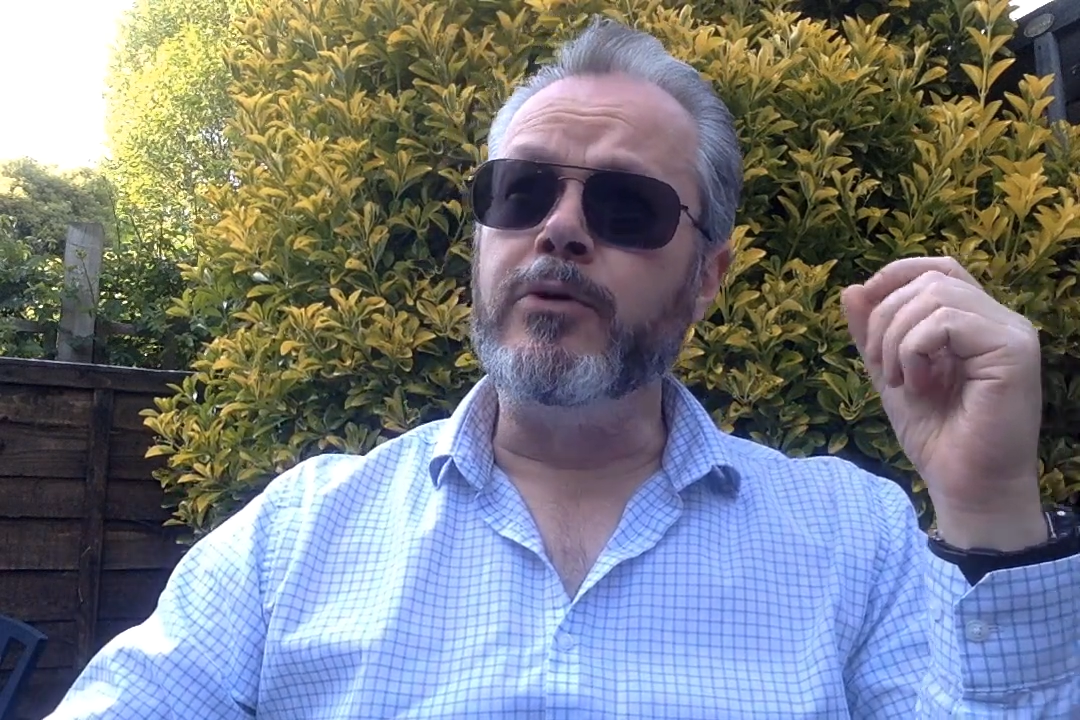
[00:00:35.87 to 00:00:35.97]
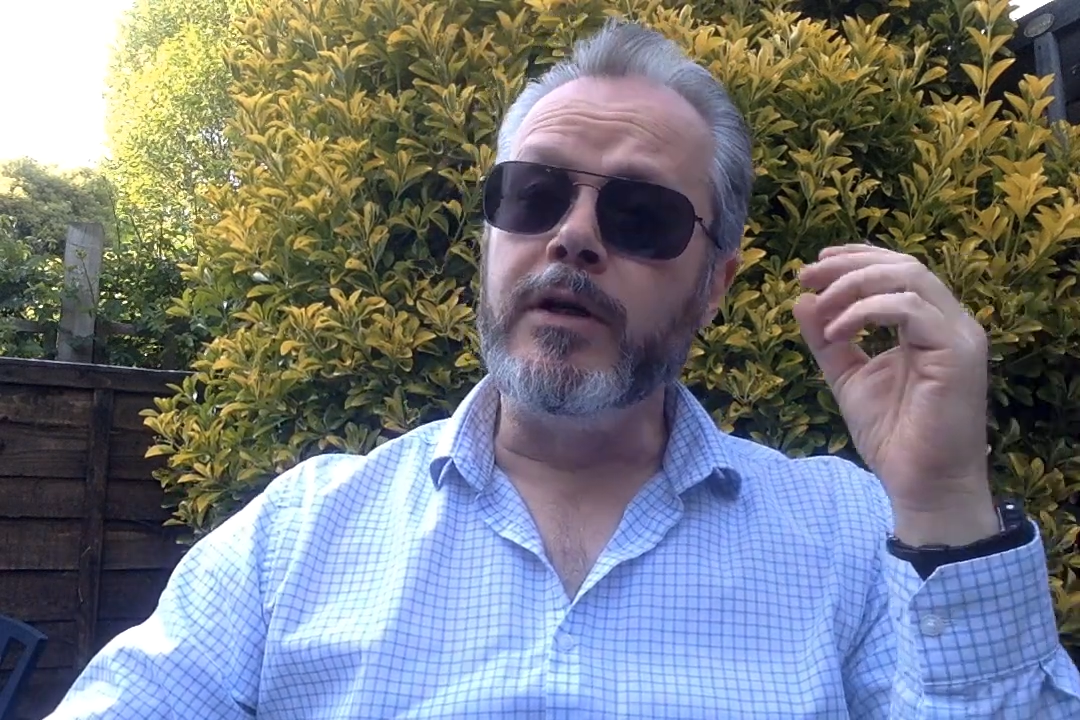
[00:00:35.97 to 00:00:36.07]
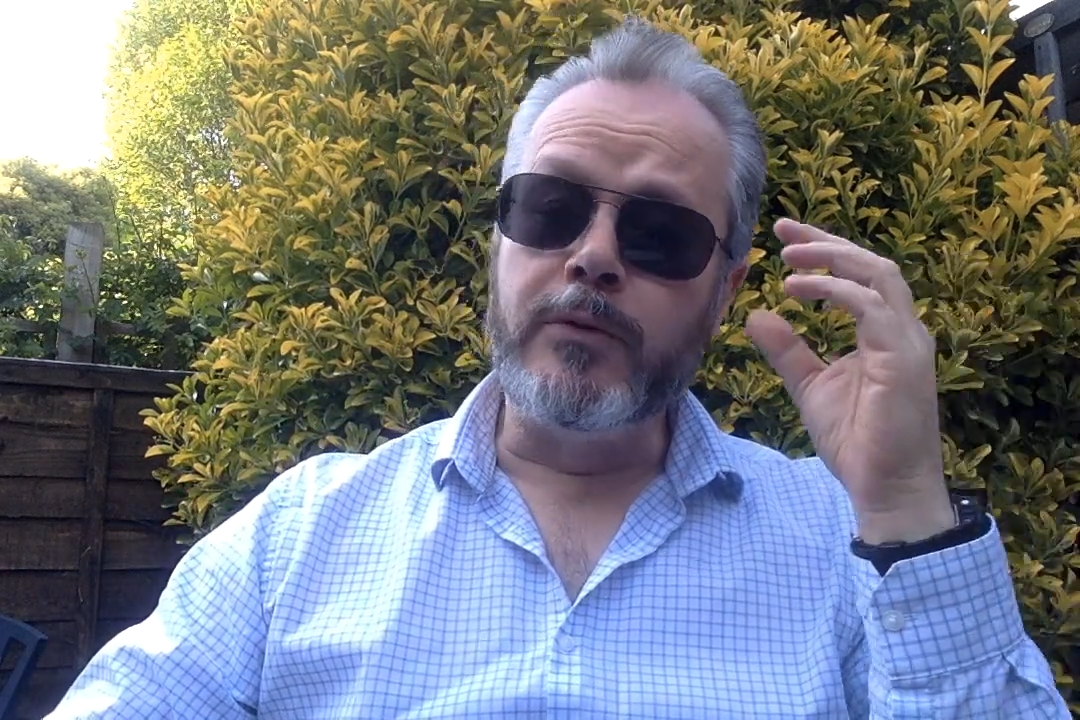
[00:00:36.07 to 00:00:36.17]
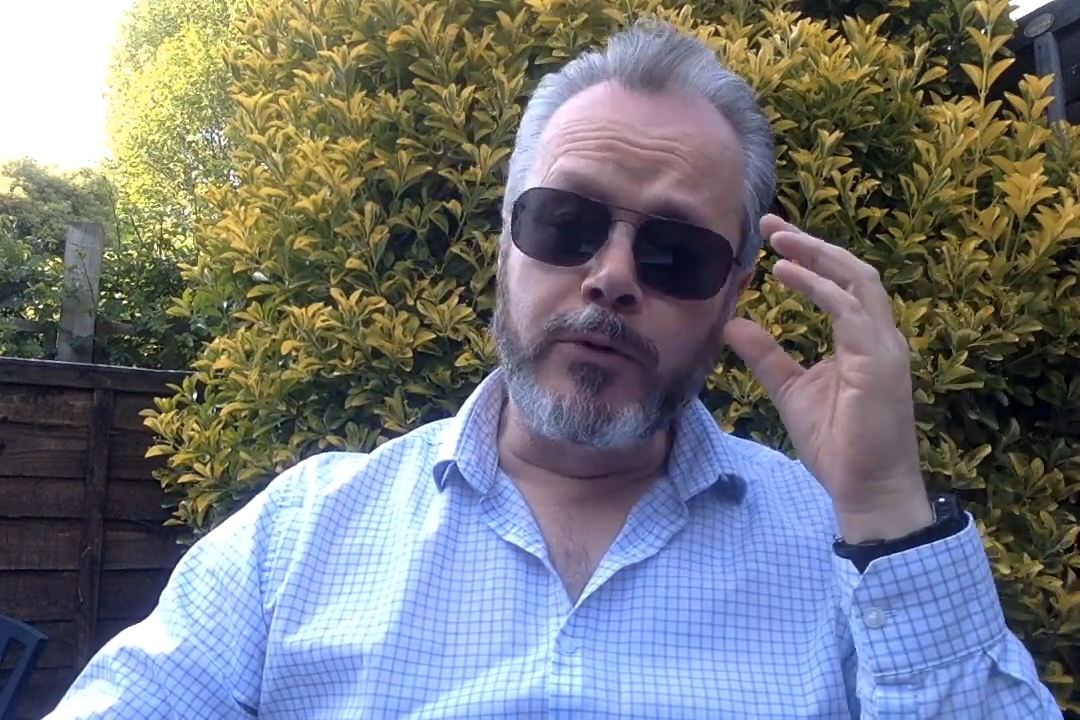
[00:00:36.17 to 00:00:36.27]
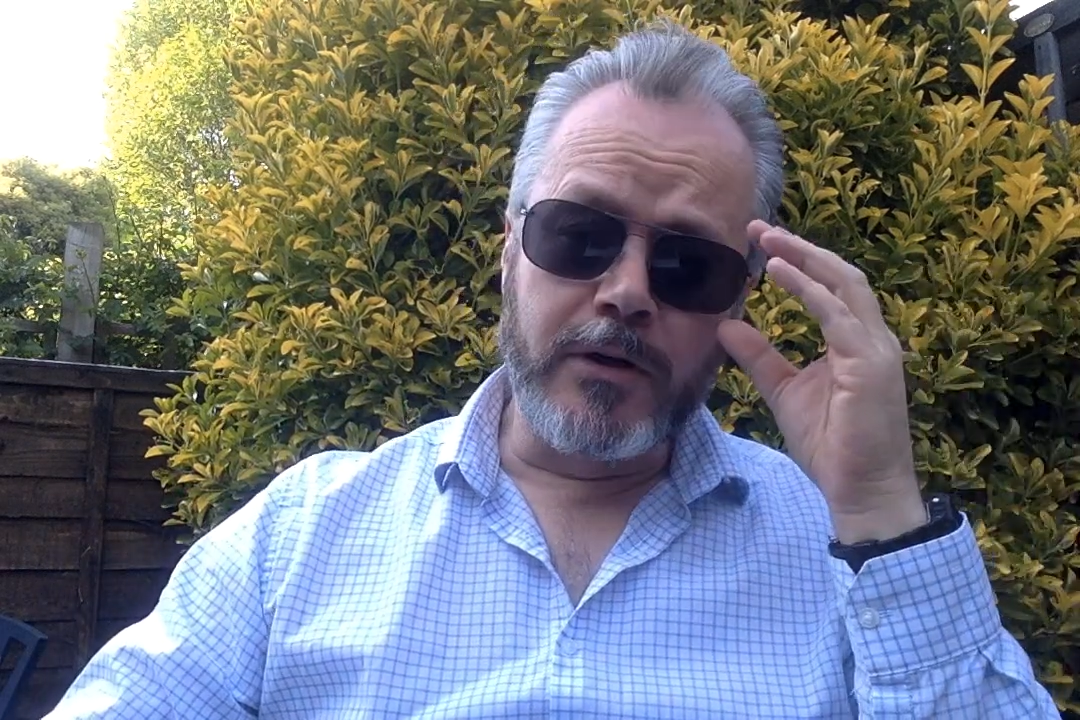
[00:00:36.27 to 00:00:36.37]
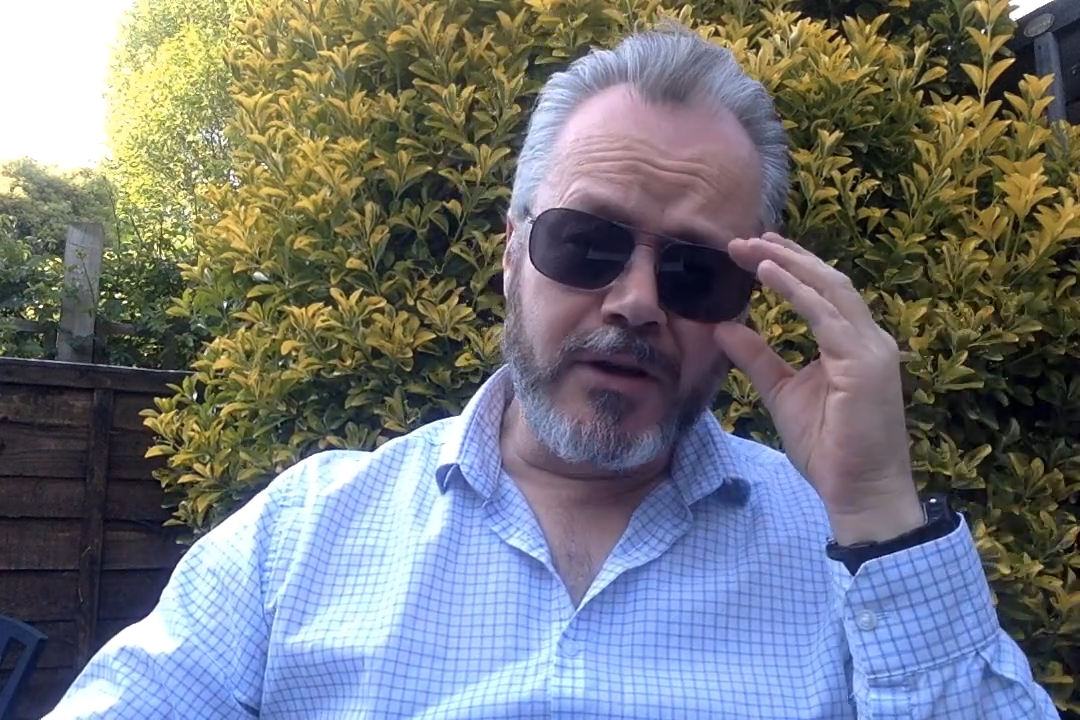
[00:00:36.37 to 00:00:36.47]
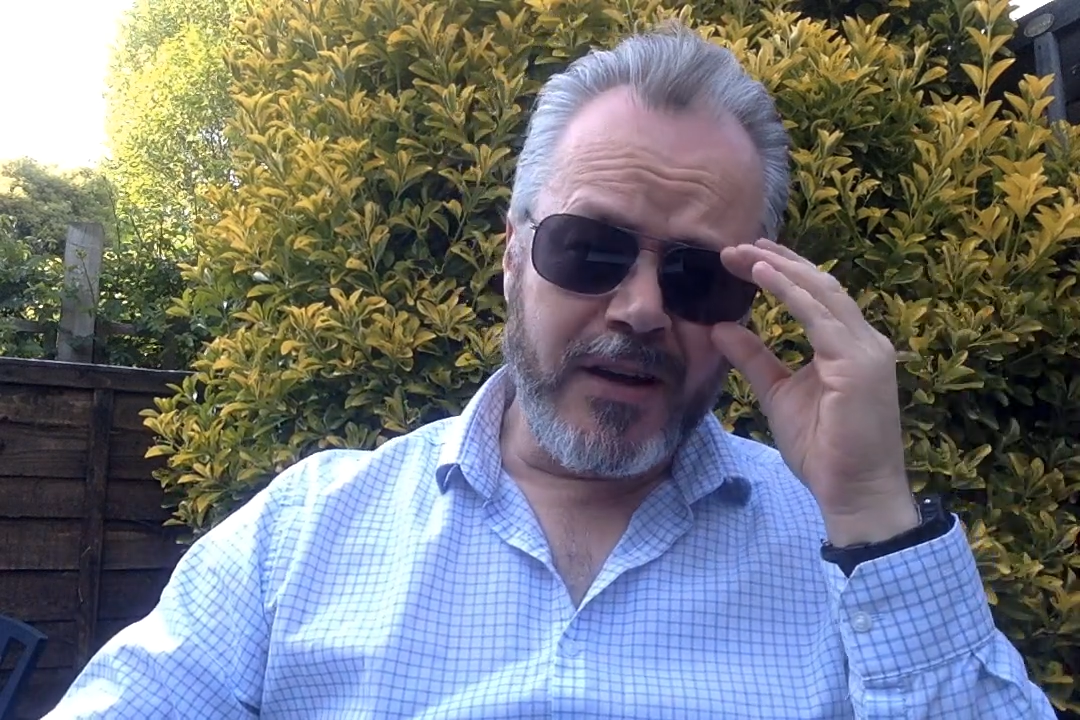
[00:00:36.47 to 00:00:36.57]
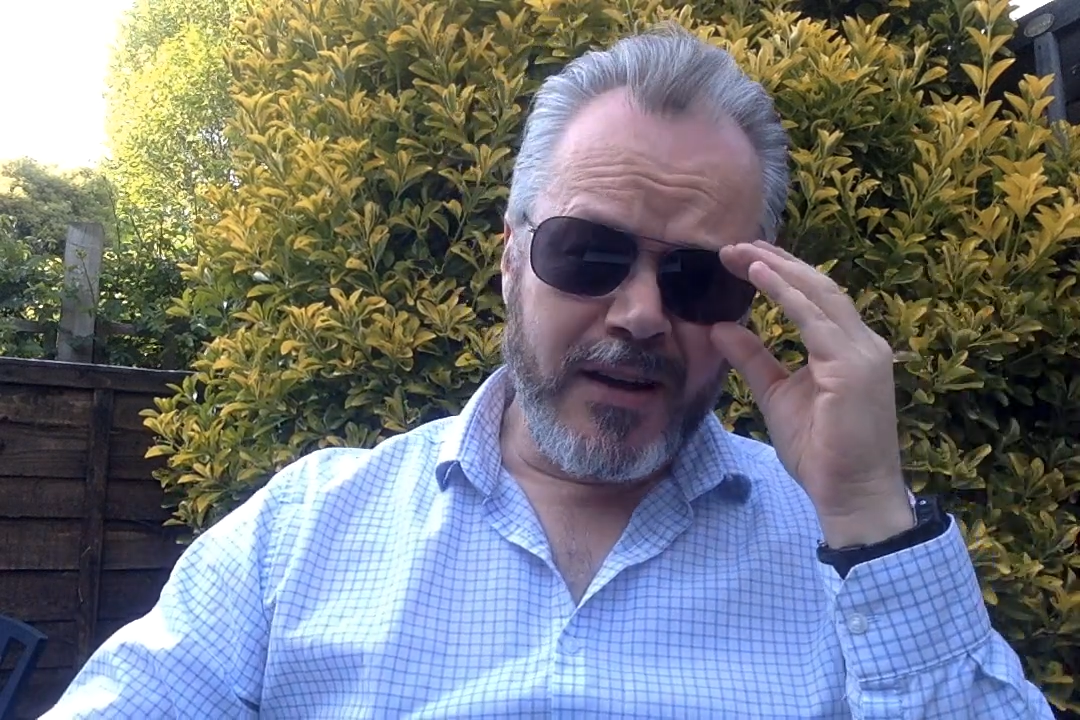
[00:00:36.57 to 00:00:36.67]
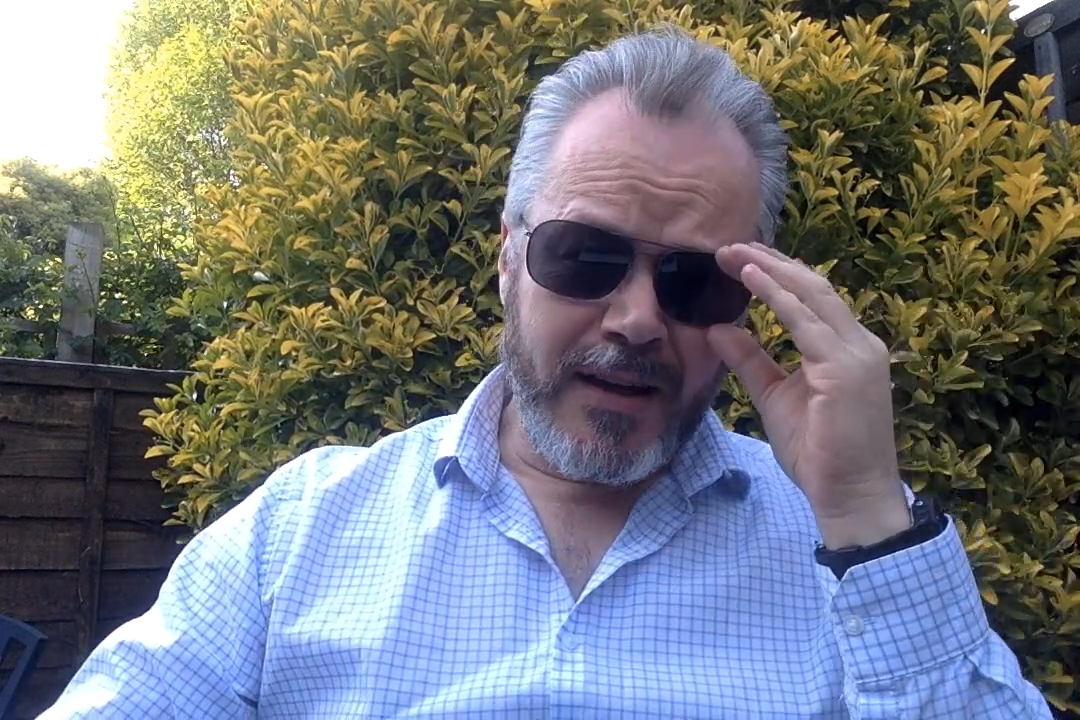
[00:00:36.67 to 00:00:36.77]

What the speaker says: really work.